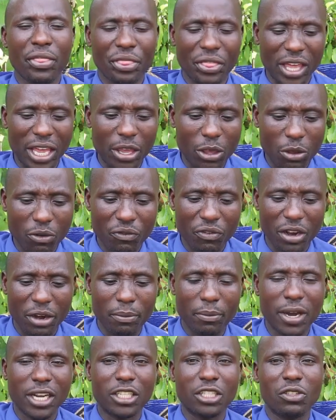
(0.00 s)
Thank you very
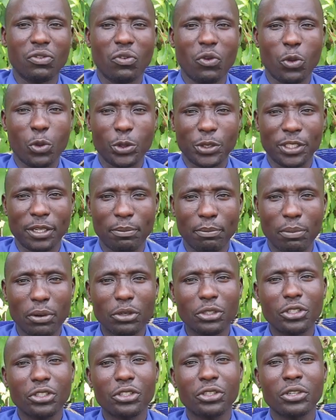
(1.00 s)
much for your
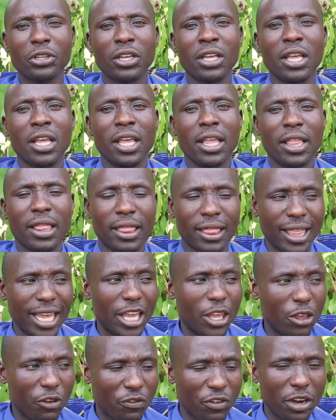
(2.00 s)
support.
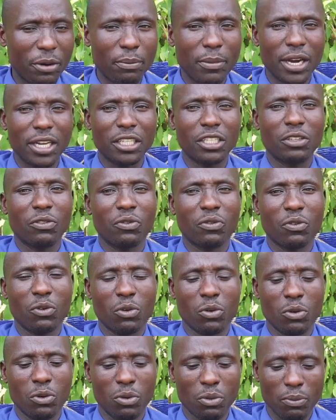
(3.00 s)
Thank you very much
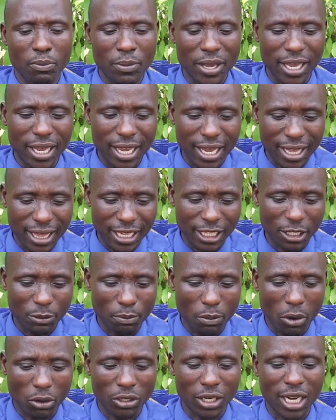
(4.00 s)
for making this
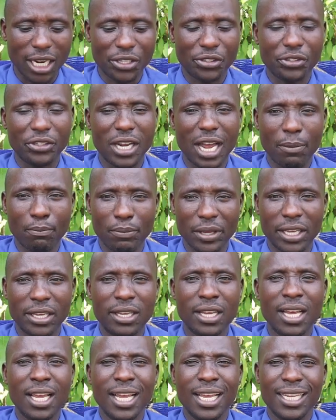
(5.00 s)
podcast a
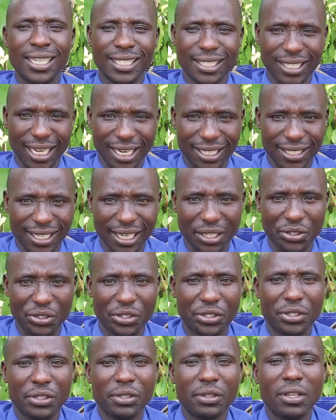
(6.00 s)
big
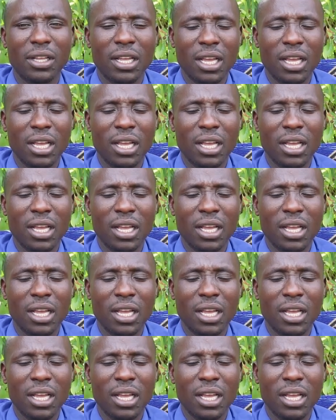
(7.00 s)
success.